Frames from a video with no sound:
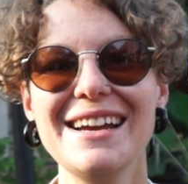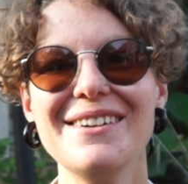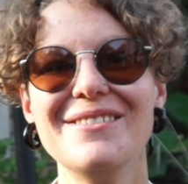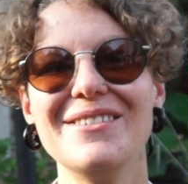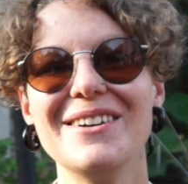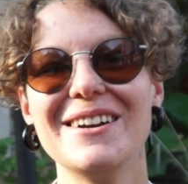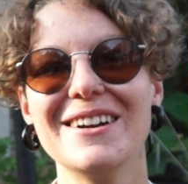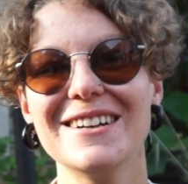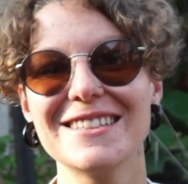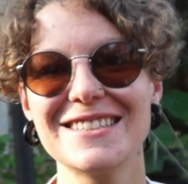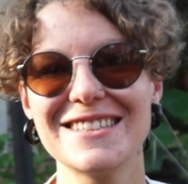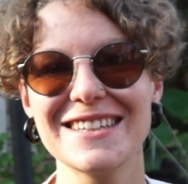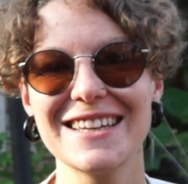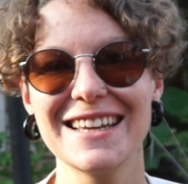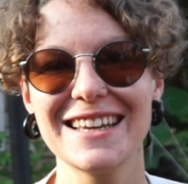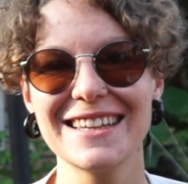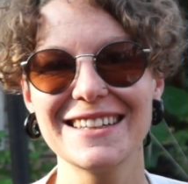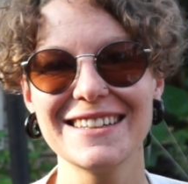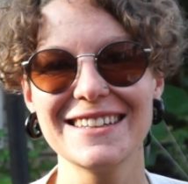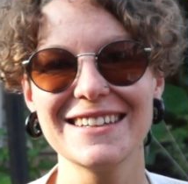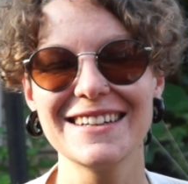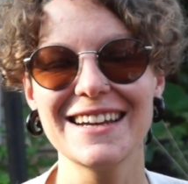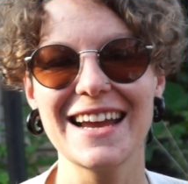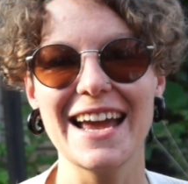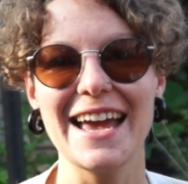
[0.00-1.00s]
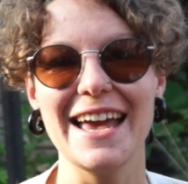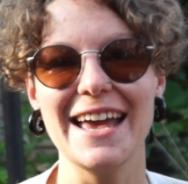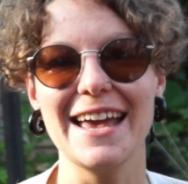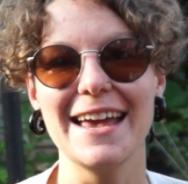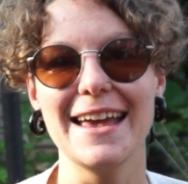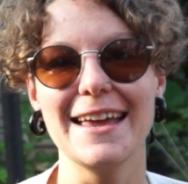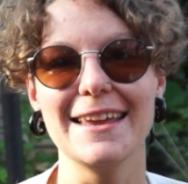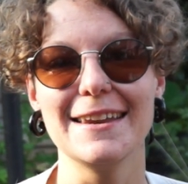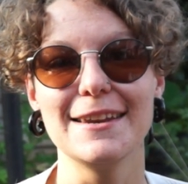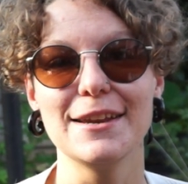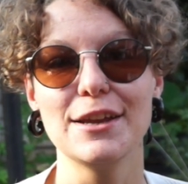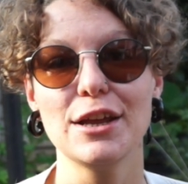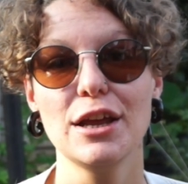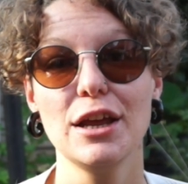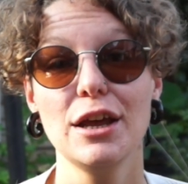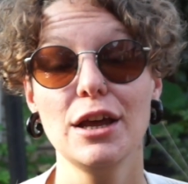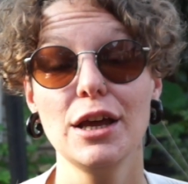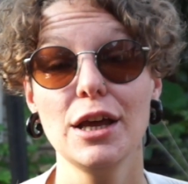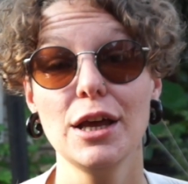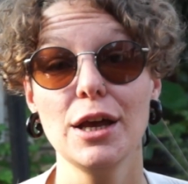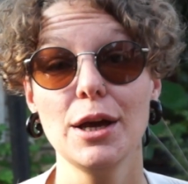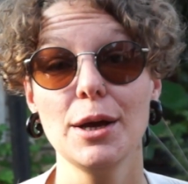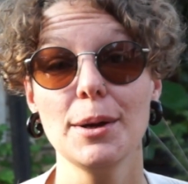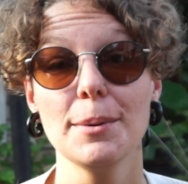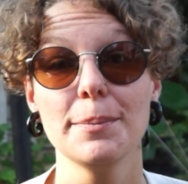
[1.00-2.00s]
we got together and
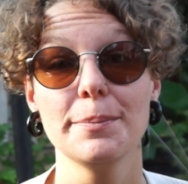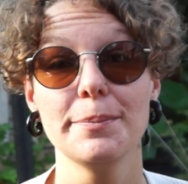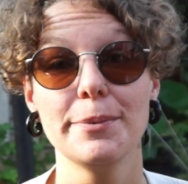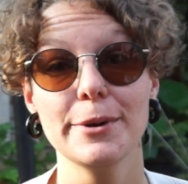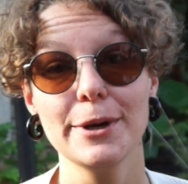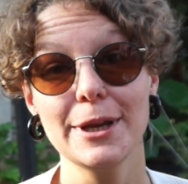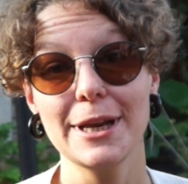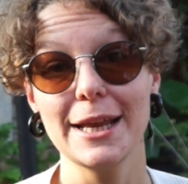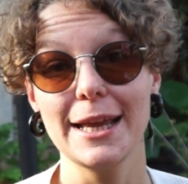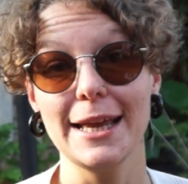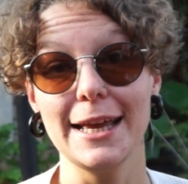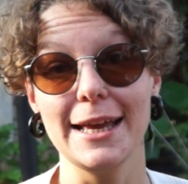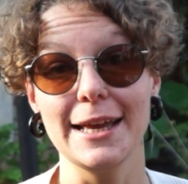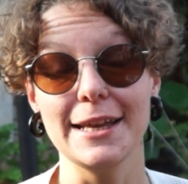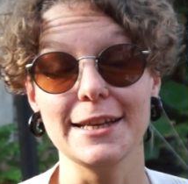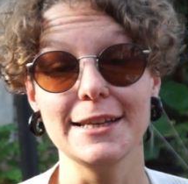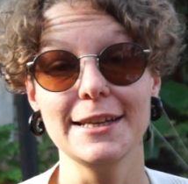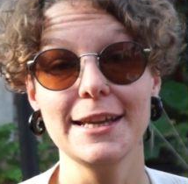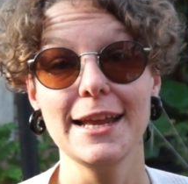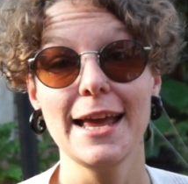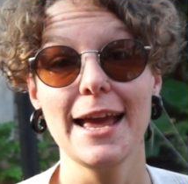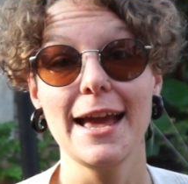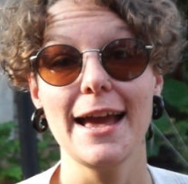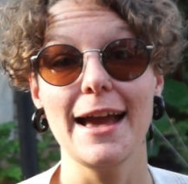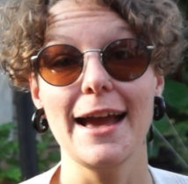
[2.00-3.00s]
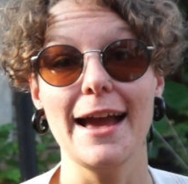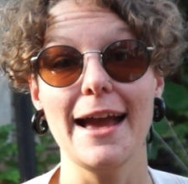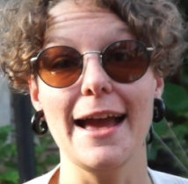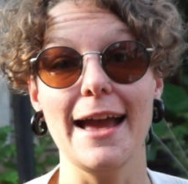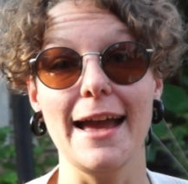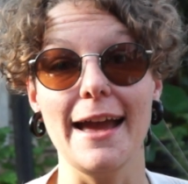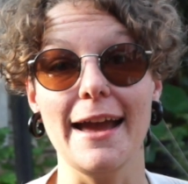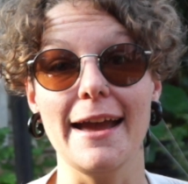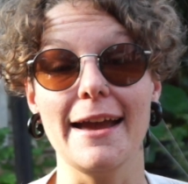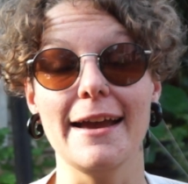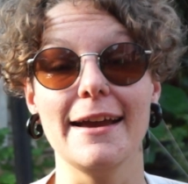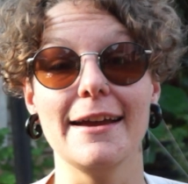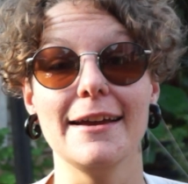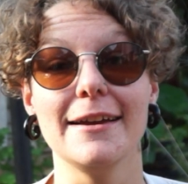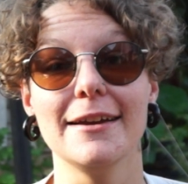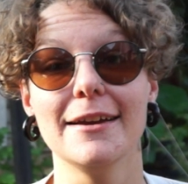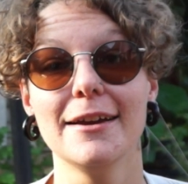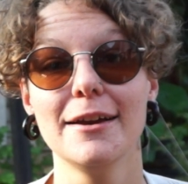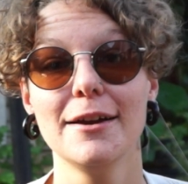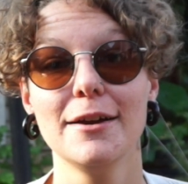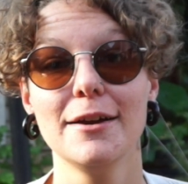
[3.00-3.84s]
put in a